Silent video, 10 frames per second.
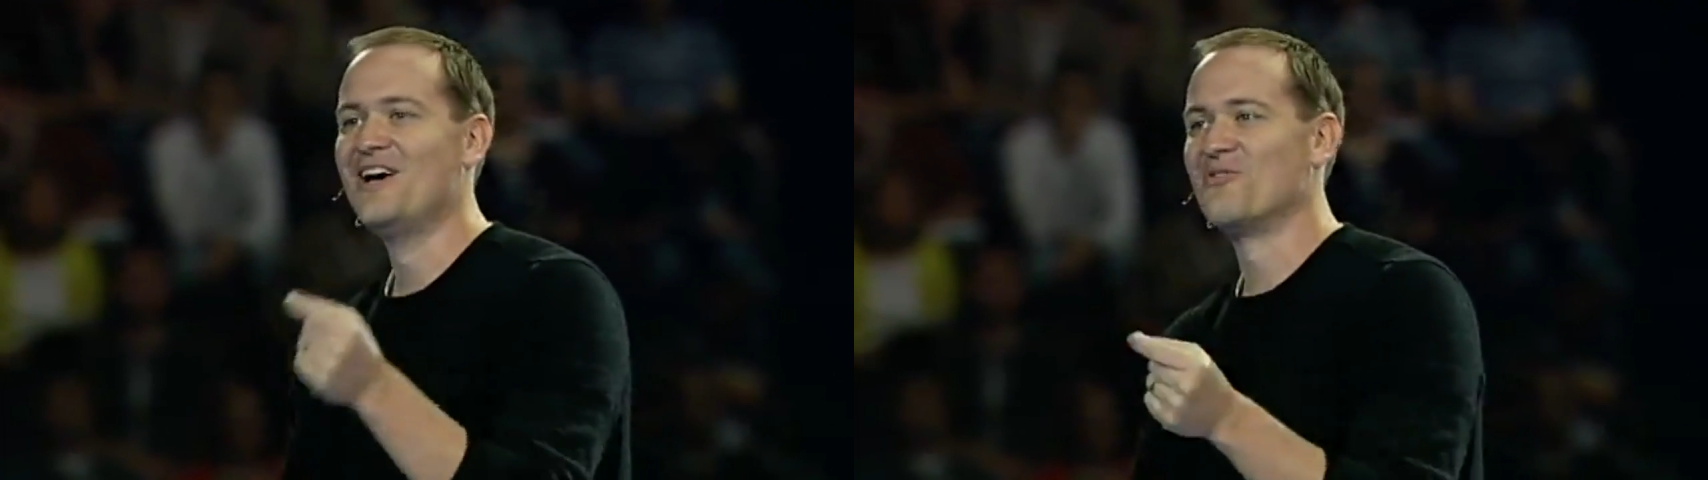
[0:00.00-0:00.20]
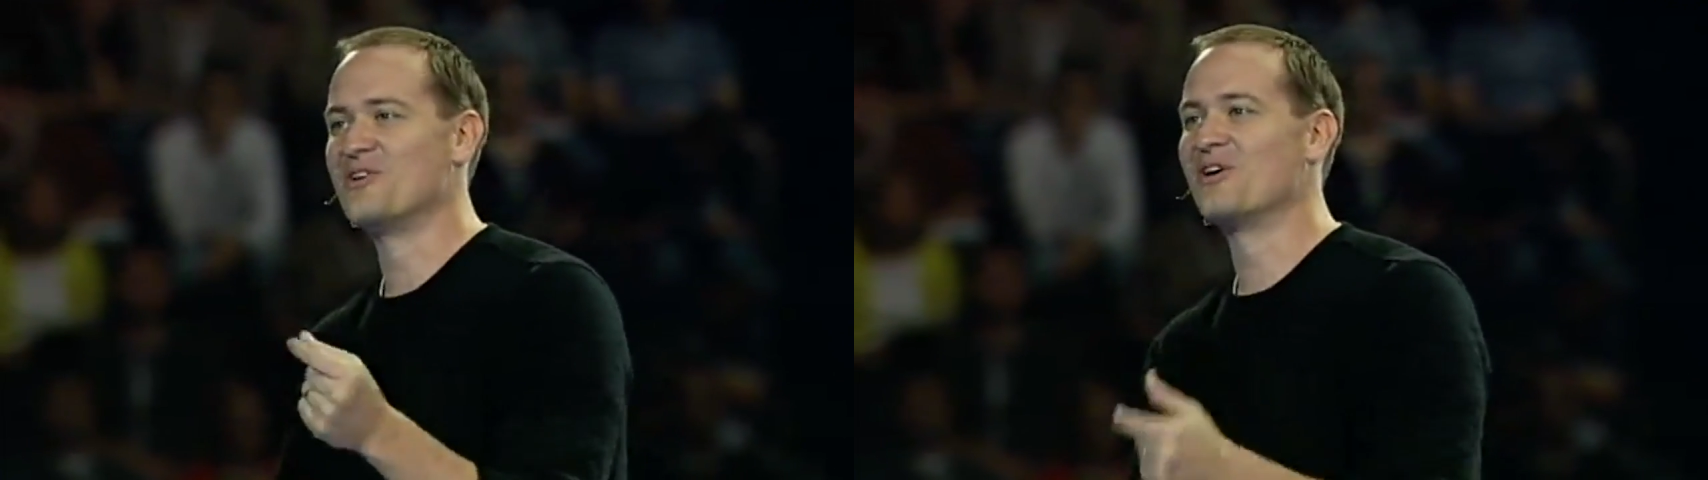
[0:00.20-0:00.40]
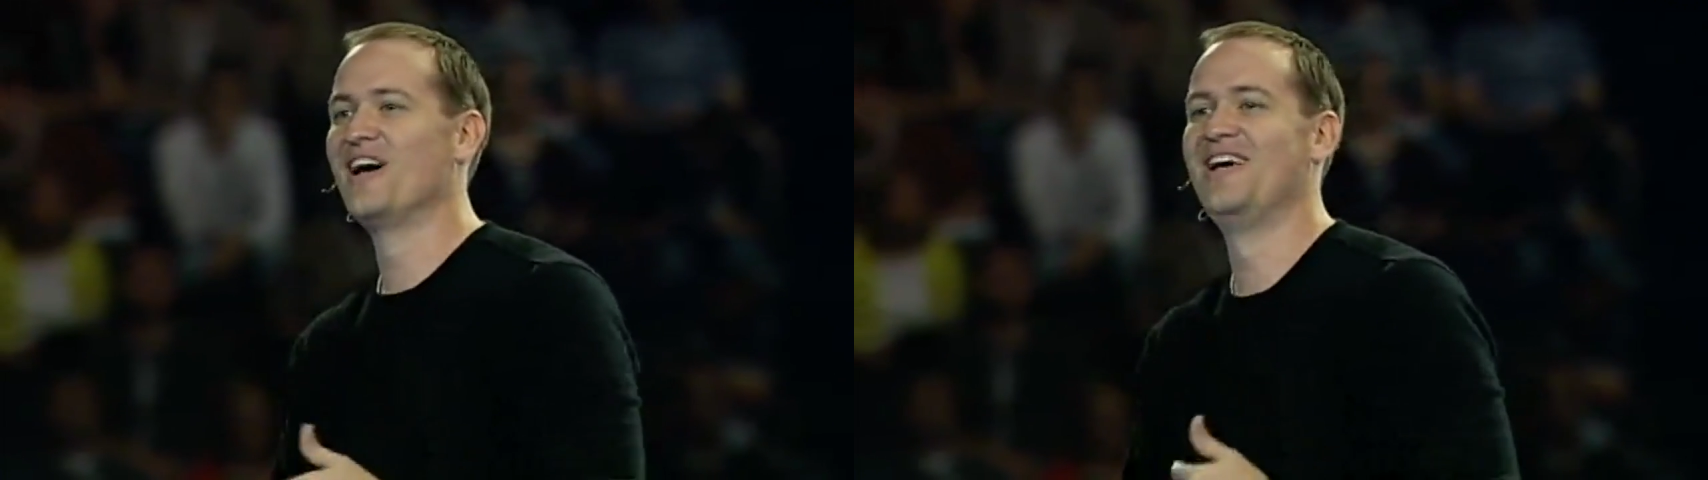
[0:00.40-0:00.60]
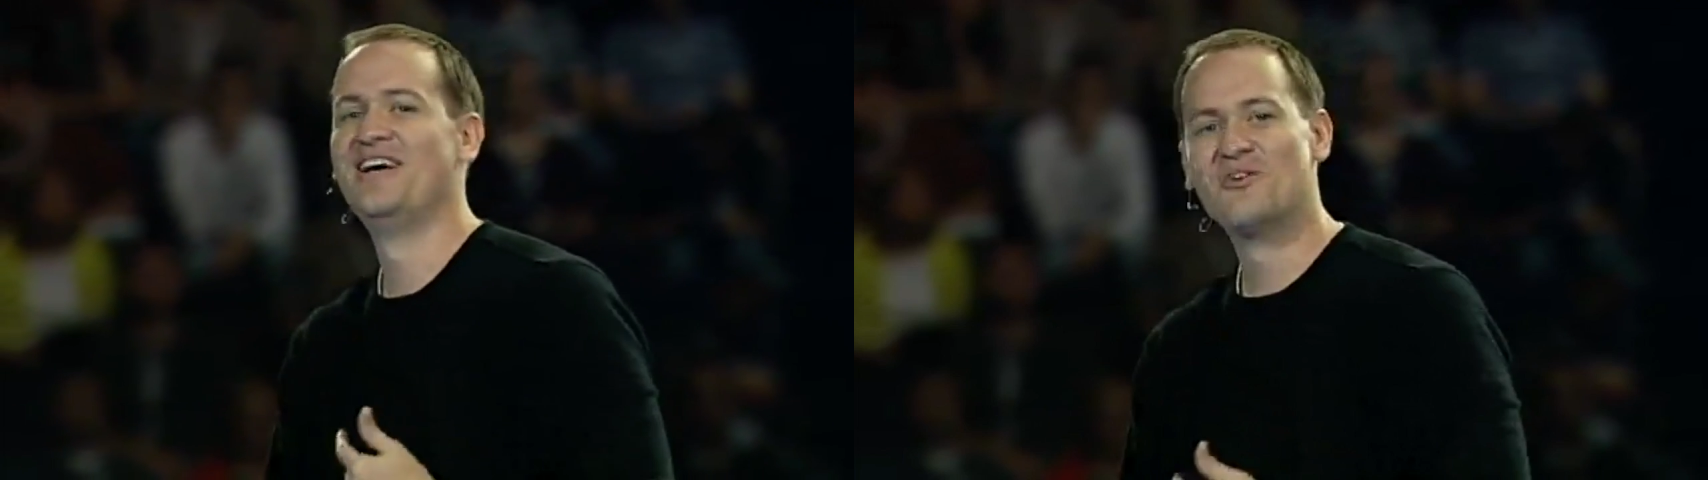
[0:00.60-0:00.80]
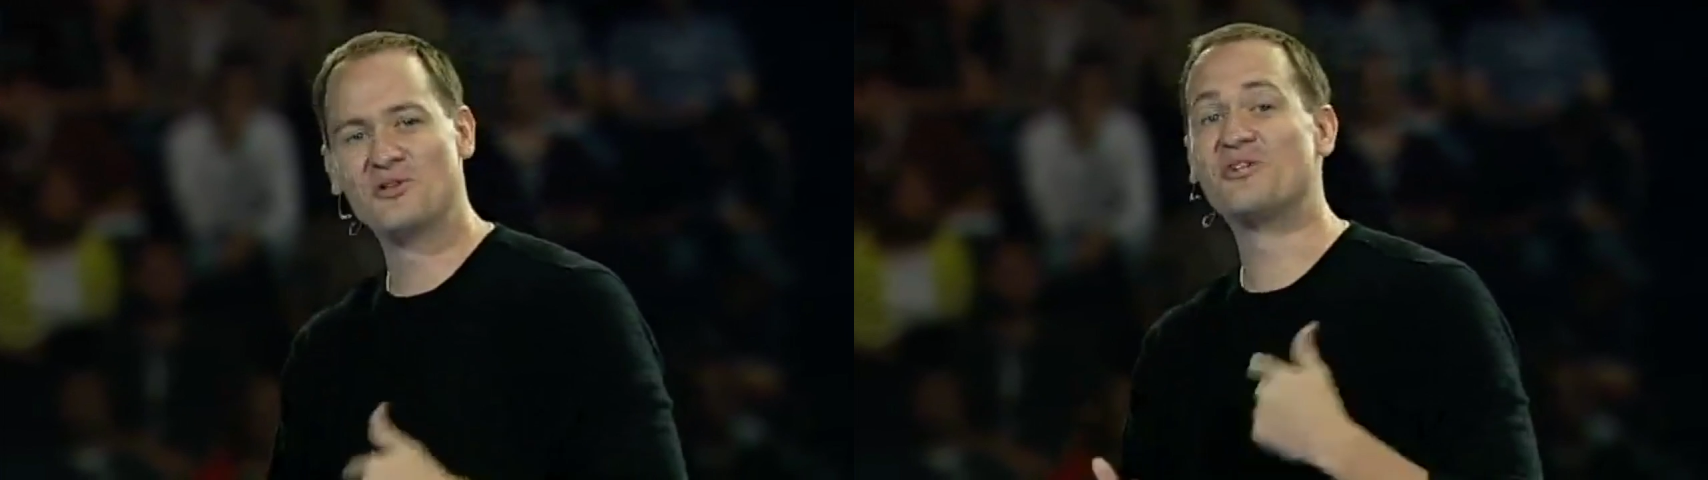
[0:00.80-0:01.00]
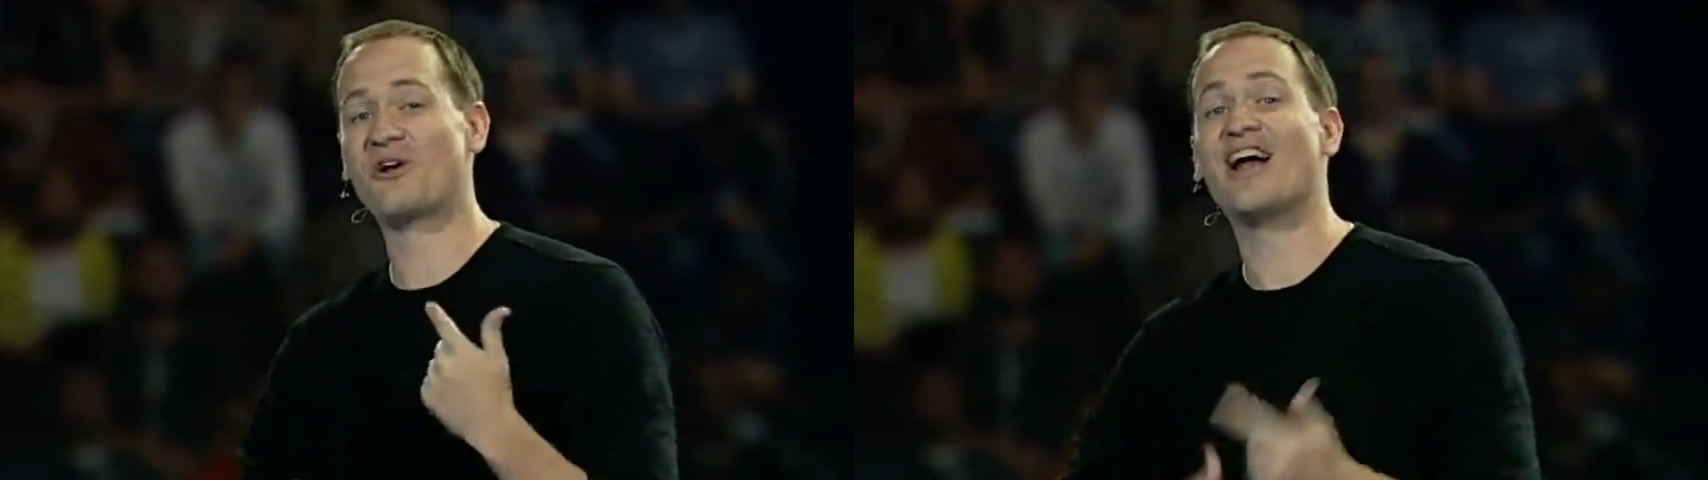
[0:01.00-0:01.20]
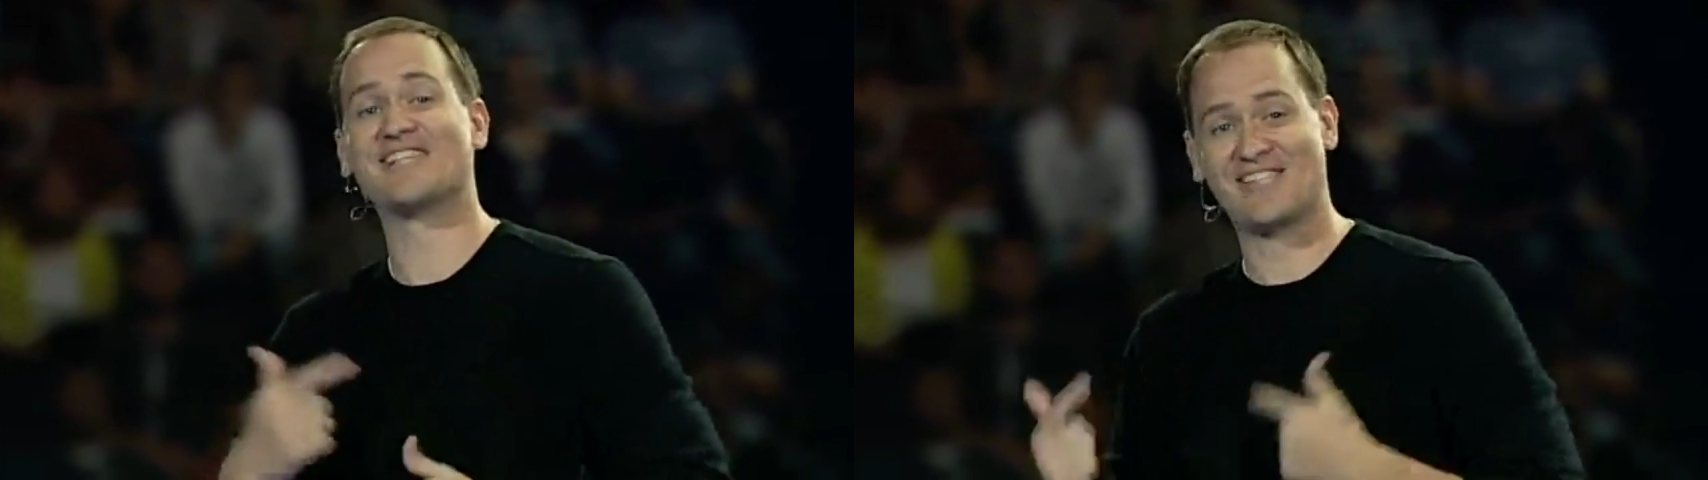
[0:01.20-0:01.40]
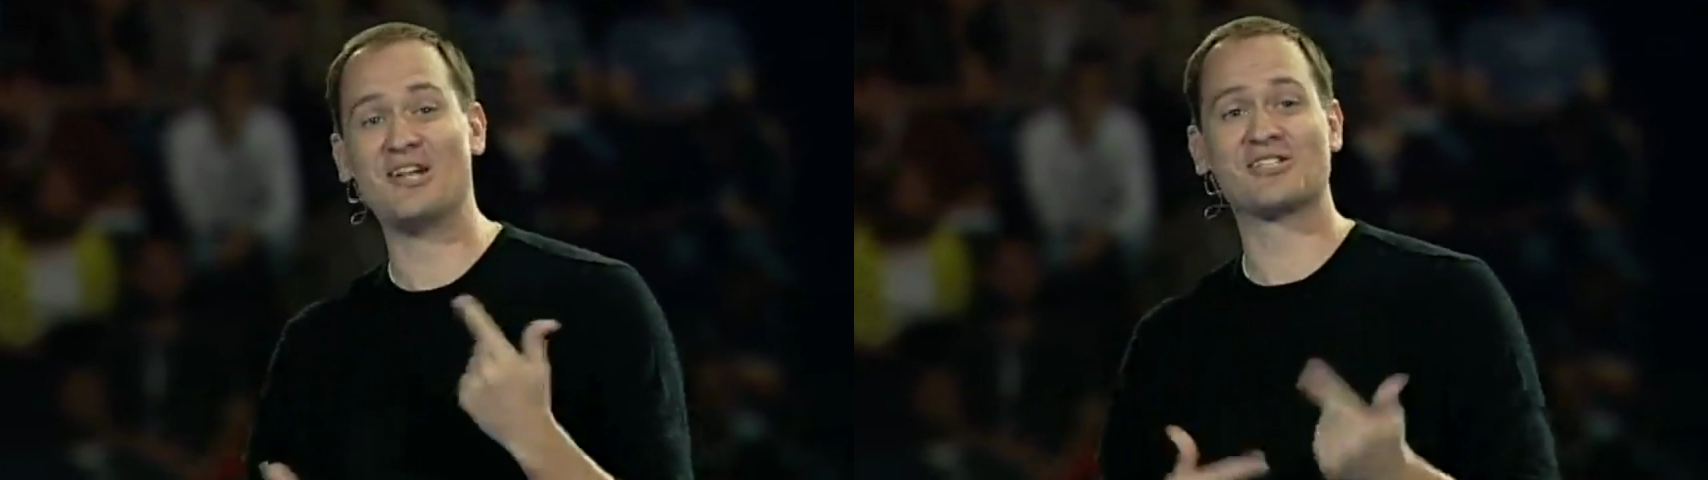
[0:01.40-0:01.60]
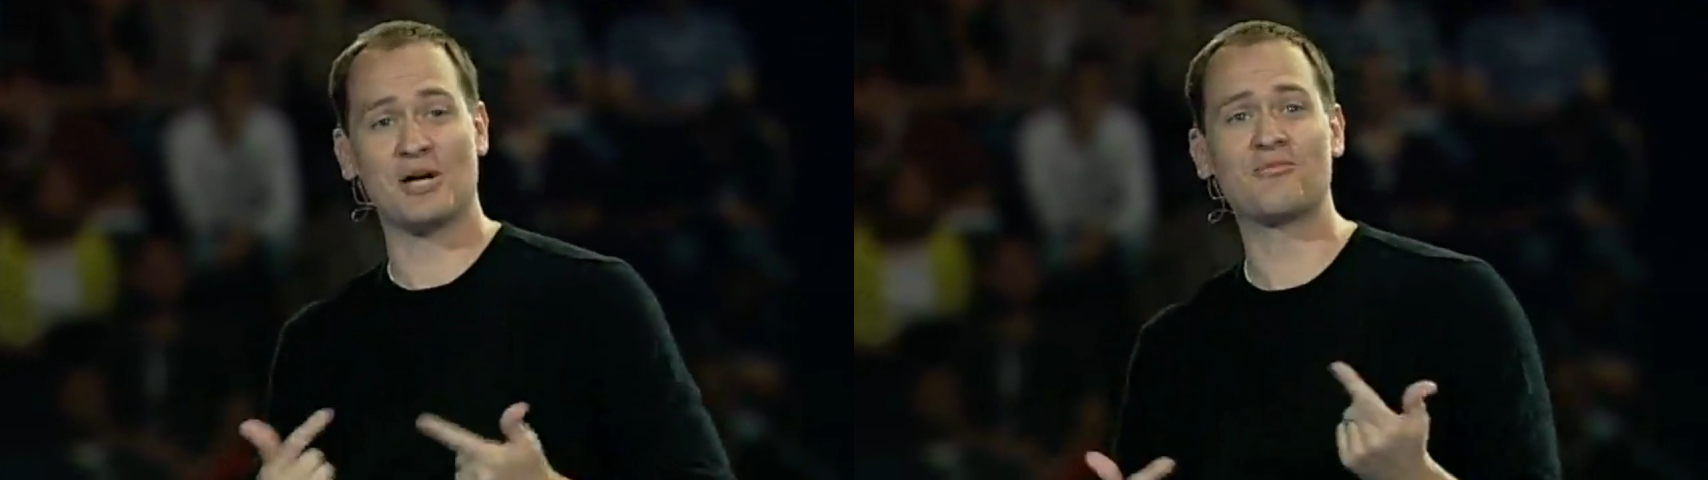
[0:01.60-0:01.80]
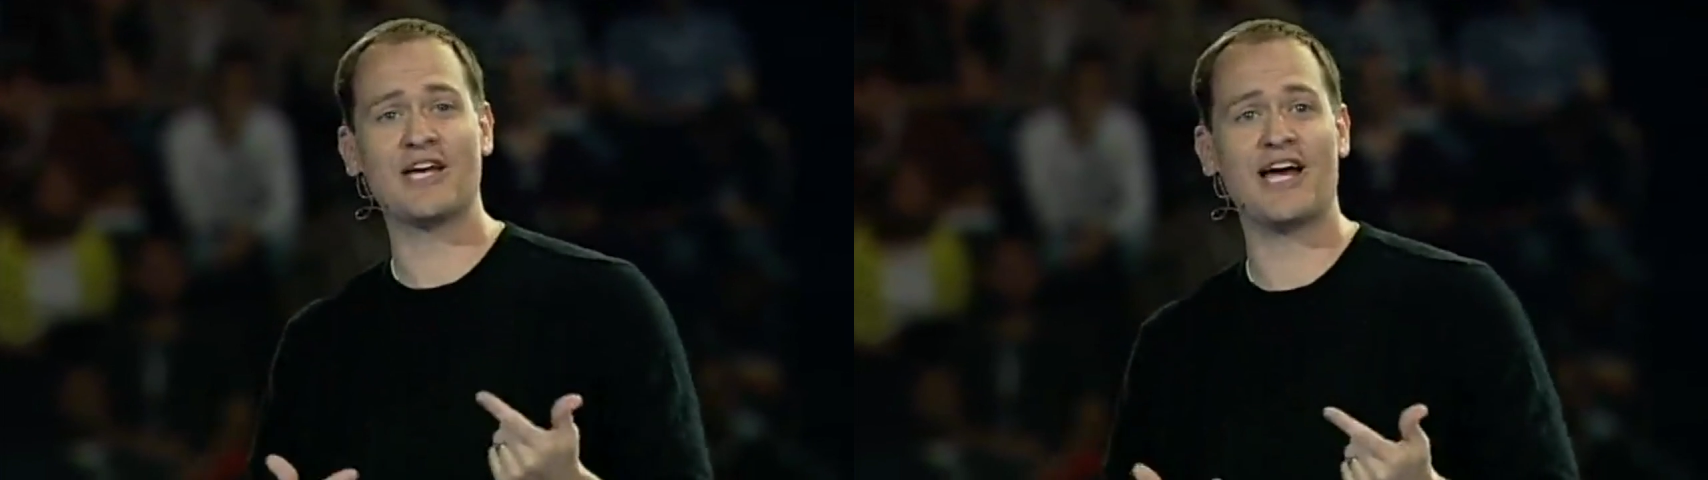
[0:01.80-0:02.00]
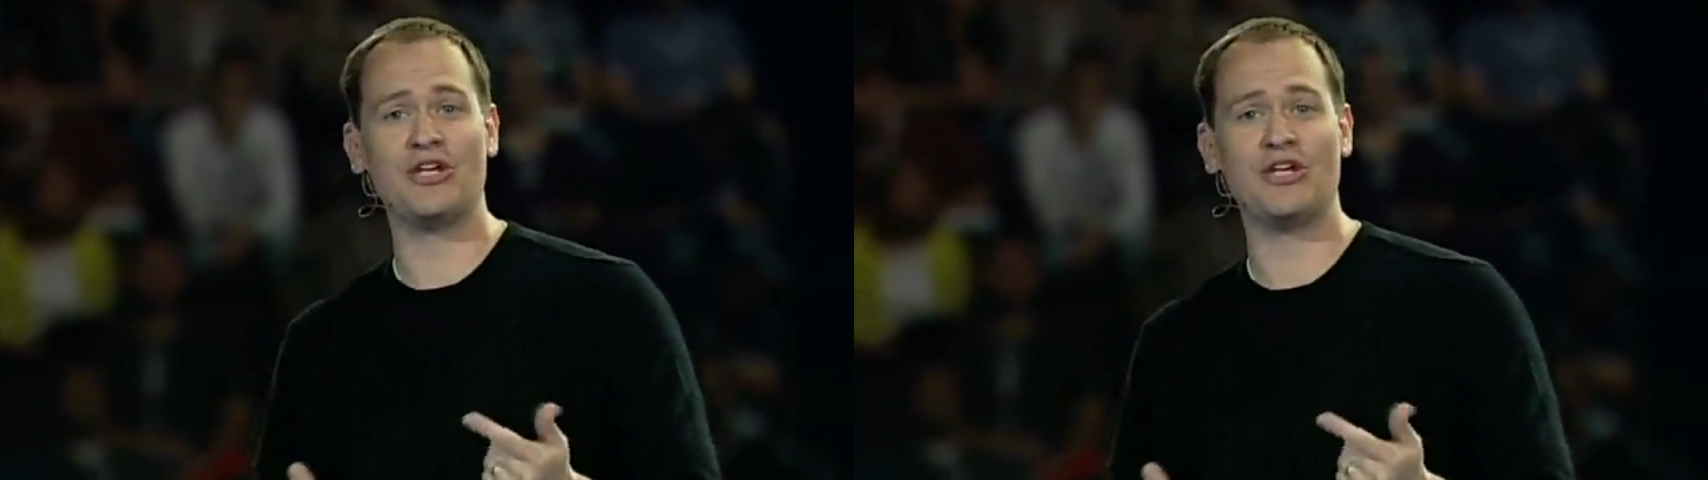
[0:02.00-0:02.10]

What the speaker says: When you try to sell something